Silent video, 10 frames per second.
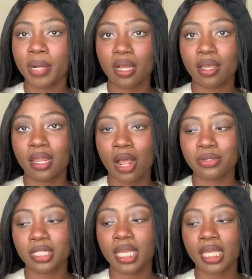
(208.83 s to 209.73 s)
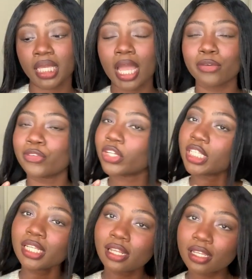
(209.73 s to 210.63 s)
but I was like I
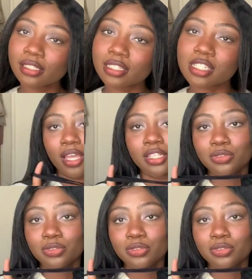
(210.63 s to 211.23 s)
really like this.